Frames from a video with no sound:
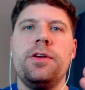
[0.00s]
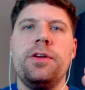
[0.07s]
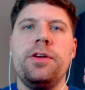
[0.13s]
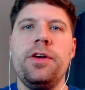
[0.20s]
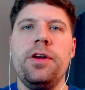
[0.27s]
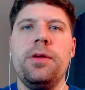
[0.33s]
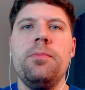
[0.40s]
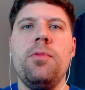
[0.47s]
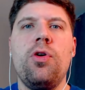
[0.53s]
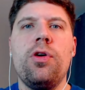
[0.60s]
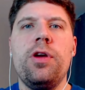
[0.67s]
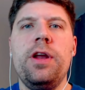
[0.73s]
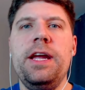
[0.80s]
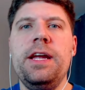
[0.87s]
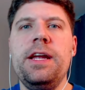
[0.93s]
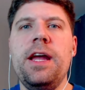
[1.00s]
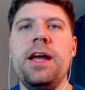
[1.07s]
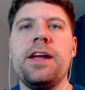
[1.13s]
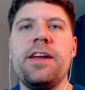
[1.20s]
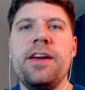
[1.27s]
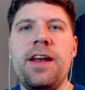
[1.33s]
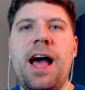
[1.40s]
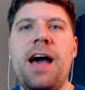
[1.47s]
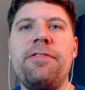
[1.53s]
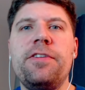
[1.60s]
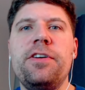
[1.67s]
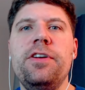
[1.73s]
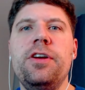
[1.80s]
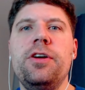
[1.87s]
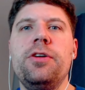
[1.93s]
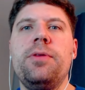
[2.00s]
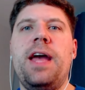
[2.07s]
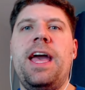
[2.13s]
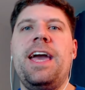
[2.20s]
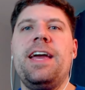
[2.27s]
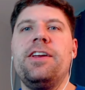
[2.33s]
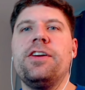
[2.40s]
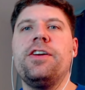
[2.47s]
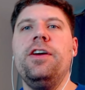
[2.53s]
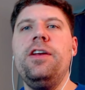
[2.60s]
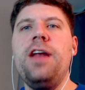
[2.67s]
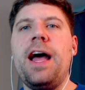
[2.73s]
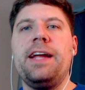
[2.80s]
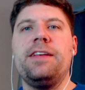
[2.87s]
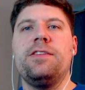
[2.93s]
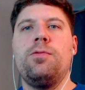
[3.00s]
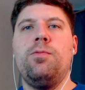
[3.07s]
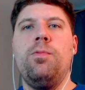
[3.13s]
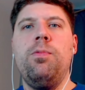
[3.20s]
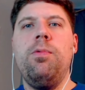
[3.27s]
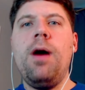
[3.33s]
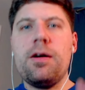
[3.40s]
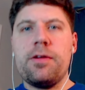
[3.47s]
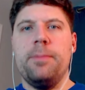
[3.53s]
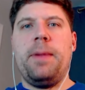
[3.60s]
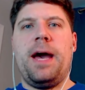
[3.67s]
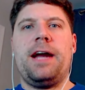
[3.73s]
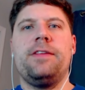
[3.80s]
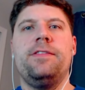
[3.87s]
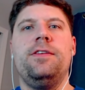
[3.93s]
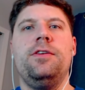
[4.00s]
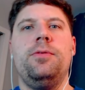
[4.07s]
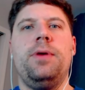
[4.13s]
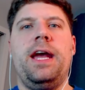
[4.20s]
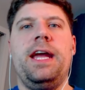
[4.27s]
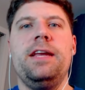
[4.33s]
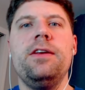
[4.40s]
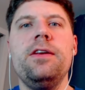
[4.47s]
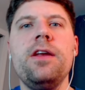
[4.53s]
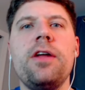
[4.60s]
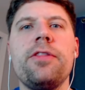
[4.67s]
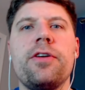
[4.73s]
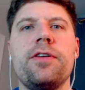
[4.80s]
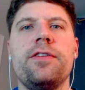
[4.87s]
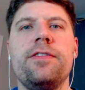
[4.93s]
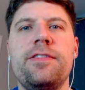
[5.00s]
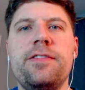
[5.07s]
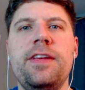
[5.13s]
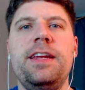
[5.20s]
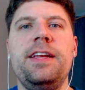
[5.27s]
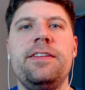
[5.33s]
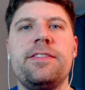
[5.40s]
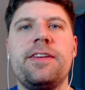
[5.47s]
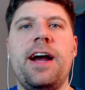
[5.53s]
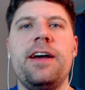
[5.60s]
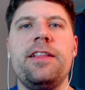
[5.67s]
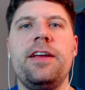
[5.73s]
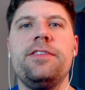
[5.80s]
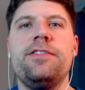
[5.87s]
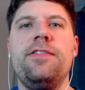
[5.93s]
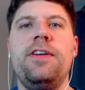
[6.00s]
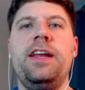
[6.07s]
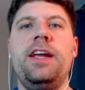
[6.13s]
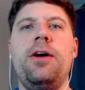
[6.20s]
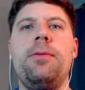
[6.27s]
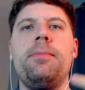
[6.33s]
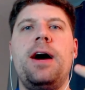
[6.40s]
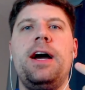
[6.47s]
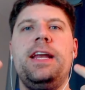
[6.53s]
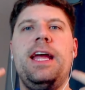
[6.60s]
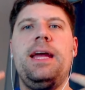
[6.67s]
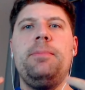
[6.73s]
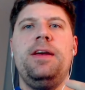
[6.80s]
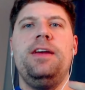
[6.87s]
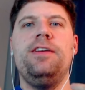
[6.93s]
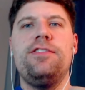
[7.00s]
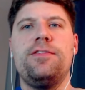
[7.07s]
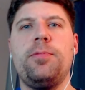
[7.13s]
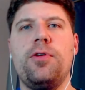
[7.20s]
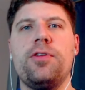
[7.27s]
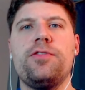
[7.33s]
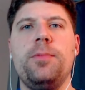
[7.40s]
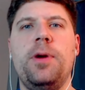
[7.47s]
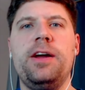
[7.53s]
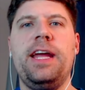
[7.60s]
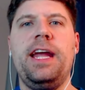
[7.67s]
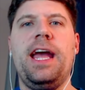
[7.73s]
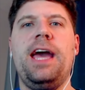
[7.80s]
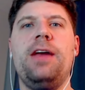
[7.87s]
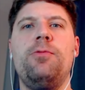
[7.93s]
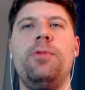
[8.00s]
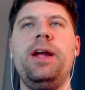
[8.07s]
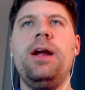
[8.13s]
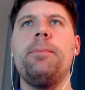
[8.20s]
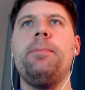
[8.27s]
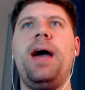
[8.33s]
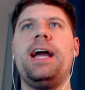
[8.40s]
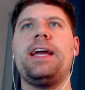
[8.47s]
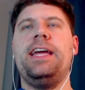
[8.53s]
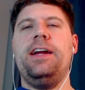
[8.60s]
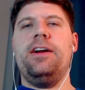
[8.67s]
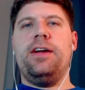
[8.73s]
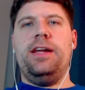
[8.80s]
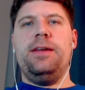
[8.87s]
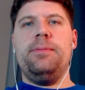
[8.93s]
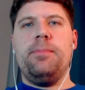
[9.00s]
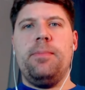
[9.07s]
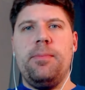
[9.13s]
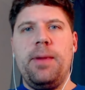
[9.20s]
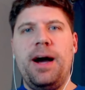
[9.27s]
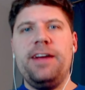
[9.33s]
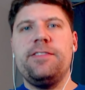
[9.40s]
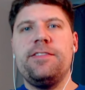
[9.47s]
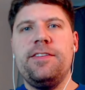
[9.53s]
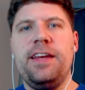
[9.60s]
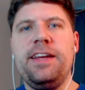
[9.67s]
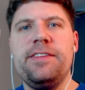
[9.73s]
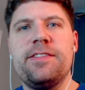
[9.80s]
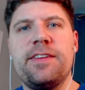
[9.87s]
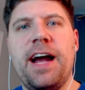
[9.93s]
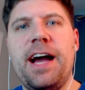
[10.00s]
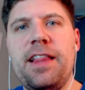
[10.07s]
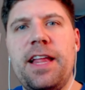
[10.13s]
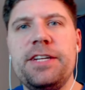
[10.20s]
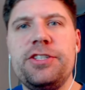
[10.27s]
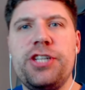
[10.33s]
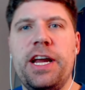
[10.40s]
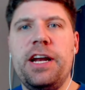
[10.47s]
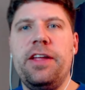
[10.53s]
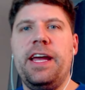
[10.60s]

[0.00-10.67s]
Good morning, good afternoon, and good night. Welcome back to another City Skylines video. My name is Sports Monkey, and we are back here in my City Skyline channel.